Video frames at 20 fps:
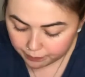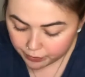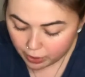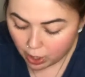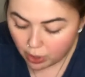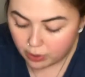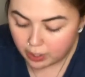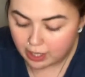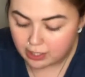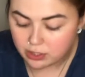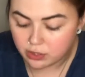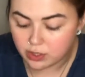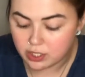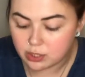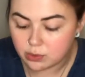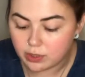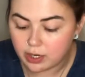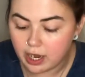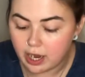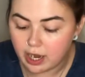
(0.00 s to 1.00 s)
Okay, so
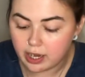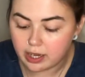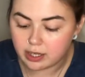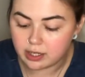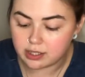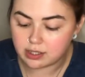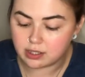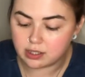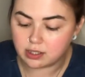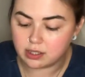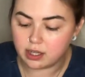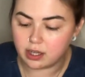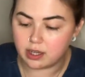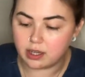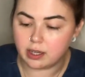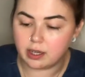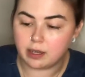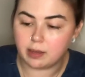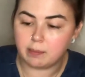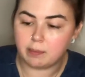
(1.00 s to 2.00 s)
this one has
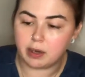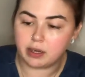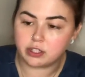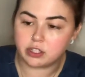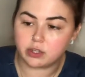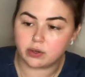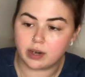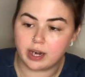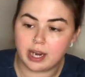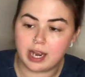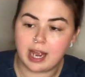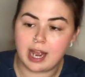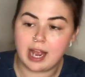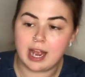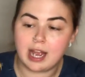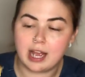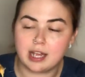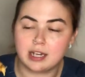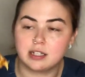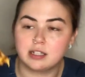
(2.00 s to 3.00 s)
the Monterey
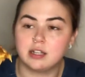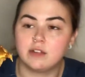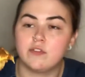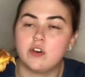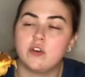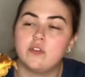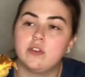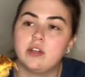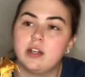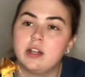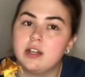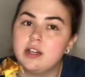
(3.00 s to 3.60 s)
and the Velveeta.